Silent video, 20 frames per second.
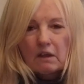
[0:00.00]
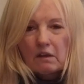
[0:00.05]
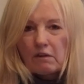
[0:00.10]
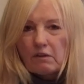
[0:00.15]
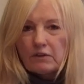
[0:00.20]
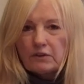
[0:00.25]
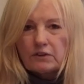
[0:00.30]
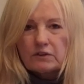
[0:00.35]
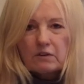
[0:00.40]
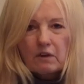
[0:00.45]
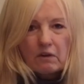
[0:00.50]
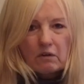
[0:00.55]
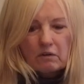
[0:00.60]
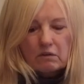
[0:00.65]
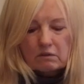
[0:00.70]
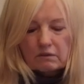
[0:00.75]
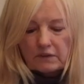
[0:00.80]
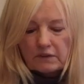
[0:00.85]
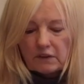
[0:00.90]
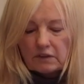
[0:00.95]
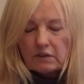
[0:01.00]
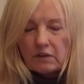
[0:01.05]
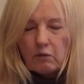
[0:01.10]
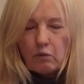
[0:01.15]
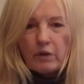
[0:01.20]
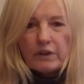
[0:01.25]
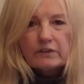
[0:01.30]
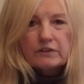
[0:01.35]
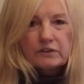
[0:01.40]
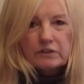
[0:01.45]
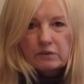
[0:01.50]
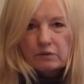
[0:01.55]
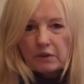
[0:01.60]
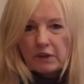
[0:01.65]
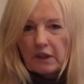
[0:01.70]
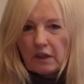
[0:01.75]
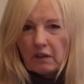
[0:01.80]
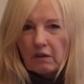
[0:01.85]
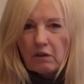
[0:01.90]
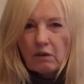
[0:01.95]
the stove and then the
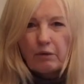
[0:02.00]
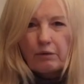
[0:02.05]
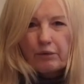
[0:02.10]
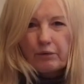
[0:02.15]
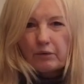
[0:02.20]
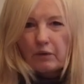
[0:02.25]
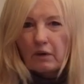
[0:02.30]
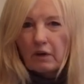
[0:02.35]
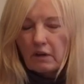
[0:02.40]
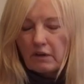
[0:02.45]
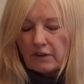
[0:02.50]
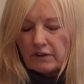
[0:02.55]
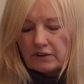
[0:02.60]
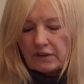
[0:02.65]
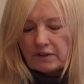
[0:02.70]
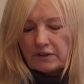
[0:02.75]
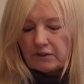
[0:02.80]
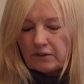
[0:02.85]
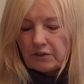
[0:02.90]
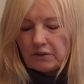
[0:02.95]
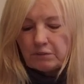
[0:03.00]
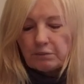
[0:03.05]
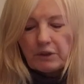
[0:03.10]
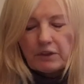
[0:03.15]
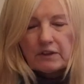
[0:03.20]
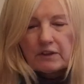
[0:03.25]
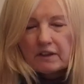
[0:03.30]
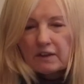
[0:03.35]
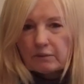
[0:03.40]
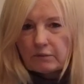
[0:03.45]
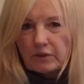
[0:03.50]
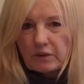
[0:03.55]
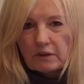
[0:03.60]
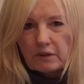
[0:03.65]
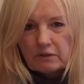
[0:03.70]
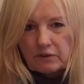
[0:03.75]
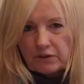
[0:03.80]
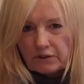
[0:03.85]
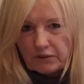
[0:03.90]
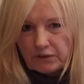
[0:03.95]
windscreen and go through all this. This just becomes a
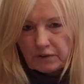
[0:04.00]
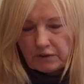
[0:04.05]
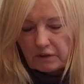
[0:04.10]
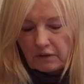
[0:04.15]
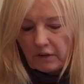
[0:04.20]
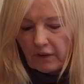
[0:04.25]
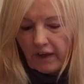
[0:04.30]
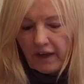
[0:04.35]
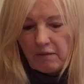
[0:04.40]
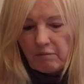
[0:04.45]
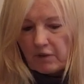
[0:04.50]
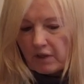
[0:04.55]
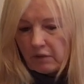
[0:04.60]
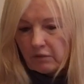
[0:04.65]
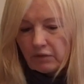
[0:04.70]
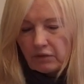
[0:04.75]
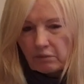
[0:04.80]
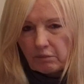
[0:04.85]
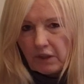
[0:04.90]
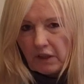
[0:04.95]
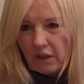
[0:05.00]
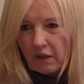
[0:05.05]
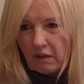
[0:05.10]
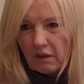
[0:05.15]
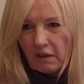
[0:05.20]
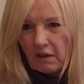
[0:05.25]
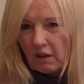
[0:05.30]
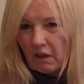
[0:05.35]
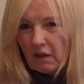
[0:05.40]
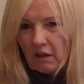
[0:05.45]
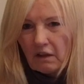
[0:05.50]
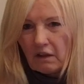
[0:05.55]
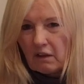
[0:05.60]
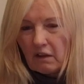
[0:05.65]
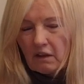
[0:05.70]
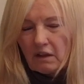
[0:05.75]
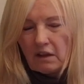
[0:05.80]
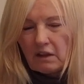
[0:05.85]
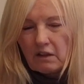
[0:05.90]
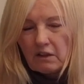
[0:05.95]
logistical nightmare for me,
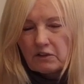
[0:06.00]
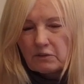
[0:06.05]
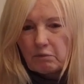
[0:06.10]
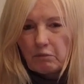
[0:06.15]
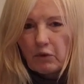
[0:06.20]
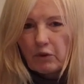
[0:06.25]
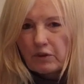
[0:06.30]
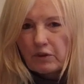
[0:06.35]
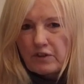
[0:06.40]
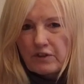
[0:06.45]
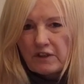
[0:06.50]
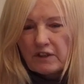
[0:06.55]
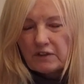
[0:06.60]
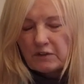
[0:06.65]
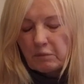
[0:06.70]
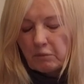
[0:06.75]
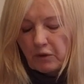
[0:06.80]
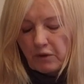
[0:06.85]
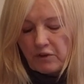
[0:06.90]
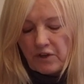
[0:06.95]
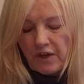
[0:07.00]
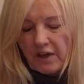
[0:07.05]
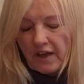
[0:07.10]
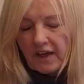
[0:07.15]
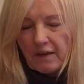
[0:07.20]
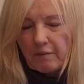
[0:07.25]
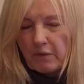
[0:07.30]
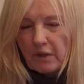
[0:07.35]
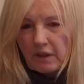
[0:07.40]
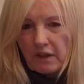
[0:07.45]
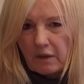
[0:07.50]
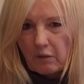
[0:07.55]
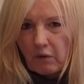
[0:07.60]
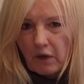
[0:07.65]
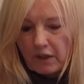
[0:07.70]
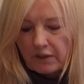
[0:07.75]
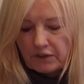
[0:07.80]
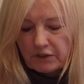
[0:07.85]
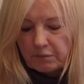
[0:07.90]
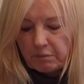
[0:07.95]
and it's more time than I
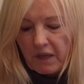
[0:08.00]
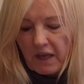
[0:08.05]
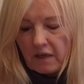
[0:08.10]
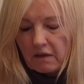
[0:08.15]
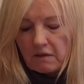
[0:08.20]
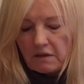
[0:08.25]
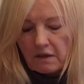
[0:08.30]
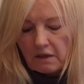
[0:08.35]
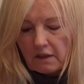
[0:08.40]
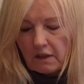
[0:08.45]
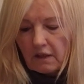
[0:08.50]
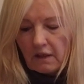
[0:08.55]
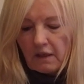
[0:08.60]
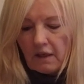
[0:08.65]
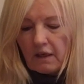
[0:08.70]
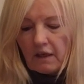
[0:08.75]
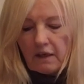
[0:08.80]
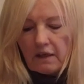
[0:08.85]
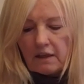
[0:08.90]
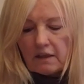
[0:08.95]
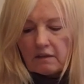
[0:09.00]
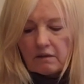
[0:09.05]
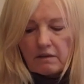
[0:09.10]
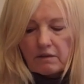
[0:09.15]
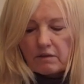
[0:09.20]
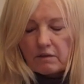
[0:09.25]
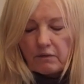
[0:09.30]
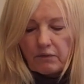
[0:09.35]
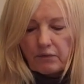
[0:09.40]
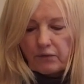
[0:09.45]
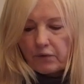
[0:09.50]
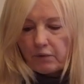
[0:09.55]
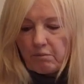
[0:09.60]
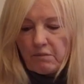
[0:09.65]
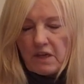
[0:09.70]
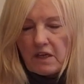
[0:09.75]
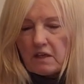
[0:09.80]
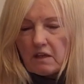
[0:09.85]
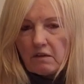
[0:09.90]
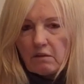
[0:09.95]
want to spend. For
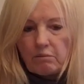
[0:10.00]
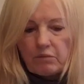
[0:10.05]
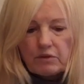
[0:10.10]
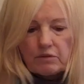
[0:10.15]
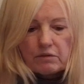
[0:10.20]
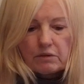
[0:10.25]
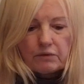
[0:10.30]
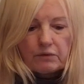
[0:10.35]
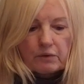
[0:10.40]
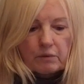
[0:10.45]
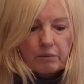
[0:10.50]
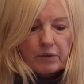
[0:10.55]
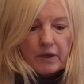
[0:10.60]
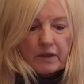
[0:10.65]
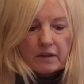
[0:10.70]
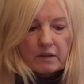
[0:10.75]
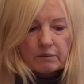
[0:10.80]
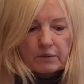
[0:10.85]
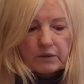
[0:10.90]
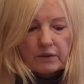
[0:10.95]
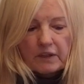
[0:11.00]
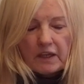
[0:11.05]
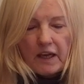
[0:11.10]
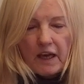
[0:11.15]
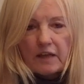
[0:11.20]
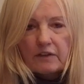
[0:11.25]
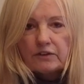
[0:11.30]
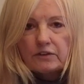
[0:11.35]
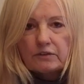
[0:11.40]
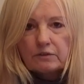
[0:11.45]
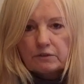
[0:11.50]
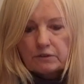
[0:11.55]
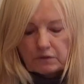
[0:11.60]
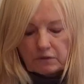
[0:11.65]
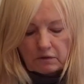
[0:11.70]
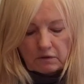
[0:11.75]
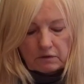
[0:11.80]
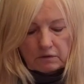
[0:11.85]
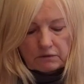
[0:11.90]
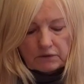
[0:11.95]
me, the beautiful part about canister
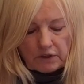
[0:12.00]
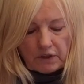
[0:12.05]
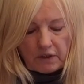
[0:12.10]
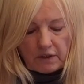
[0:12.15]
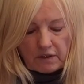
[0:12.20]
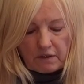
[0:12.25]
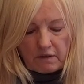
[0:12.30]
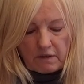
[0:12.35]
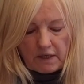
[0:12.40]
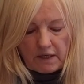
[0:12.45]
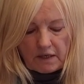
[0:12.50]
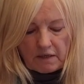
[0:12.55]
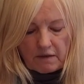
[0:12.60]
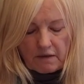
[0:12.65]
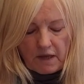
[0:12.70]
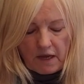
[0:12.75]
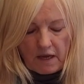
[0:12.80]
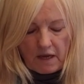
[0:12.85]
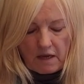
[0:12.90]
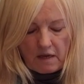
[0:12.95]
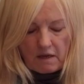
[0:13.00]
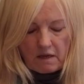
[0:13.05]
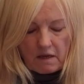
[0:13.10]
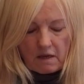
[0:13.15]
stoves are that they